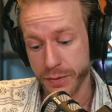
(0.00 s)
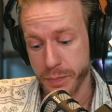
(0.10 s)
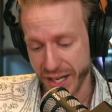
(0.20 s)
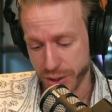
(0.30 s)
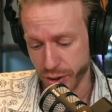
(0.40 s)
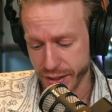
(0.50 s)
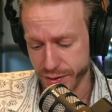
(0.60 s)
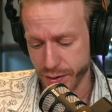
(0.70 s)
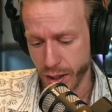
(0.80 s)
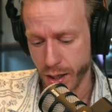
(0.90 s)

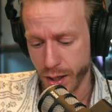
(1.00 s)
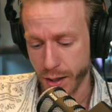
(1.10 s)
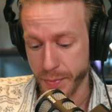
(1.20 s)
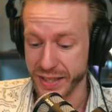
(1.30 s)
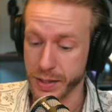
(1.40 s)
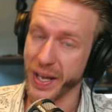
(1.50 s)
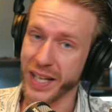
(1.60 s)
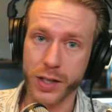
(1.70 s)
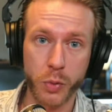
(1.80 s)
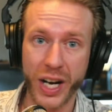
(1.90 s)
metrics, and it
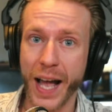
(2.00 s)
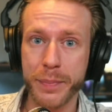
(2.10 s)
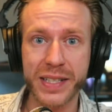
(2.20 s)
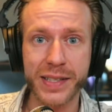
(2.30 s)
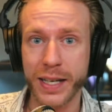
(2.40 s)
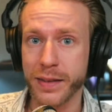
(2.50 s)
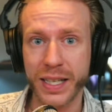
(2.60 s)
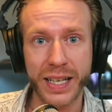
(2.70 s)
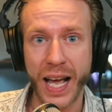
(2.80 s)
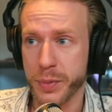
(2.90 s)
depends on what happens, anything
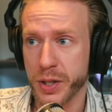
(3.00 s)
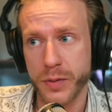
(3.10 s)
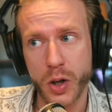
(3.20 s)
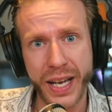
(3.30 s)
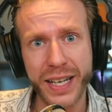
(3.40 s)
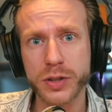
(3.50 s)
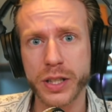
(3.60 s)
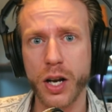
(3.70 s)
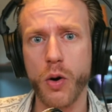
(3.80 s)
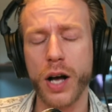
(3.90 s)
can happen, a volcano
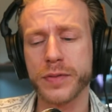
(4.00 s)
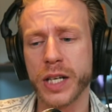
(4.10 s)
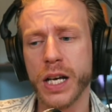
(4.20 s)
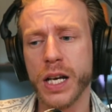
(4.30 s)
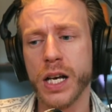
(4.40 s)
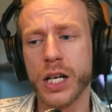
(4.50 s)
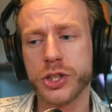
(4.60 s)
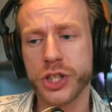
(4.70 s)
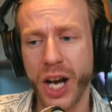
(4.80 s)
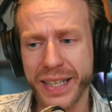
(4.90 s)
can go off,
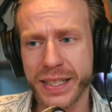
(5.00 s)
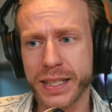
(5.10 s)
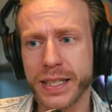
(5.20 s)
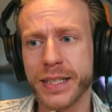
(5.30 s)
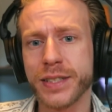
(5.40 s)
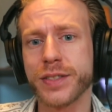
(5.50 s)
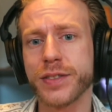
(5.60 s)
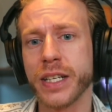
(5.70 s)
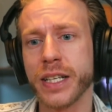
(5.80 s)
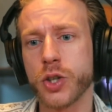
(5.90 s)
China
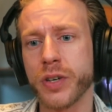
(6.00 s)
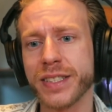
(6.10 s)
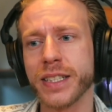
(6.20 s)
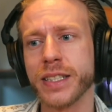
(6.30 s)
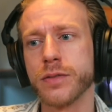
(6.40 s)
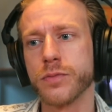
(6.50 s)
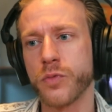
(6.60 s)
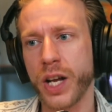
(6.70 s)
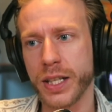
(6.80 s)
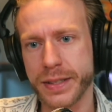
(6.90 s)
is increasing
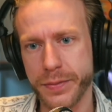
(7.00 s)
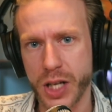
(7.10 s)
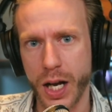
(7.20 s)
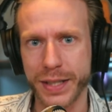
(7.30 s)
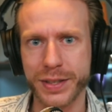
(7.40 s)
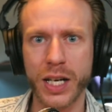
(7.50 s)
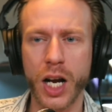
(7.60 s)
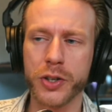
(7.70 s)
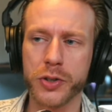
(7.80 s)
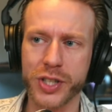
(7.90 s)
relative to us, and
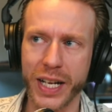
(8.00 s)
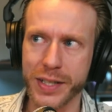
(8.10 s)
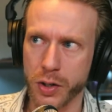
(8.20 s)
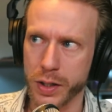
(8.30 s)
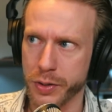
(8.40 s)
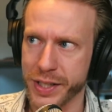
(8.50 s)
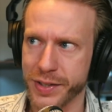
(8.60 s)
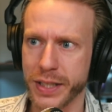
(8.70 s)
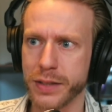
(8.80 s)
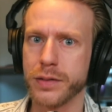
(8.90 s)
other states are
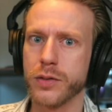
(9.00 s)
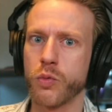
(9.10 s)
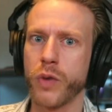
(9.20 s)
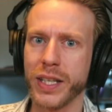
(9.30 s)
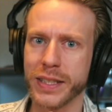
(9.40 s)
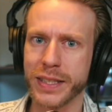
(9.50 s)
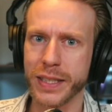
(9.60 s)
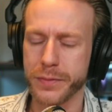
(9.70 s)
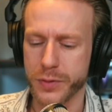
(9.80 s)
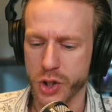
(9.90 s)
increasing
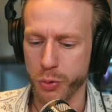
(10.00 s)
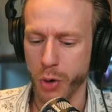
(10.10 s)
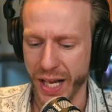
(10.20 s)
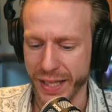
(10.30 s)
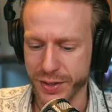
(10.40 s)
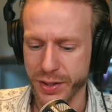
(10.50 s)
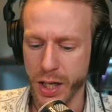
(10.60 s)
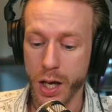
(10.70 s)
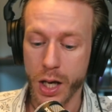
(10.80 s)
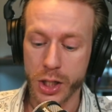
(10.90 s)
relative to us.
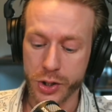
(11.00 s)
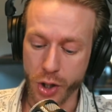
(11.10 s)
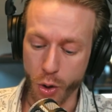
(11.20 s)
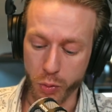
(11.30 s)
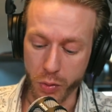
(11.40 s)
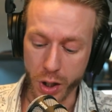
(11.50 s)
So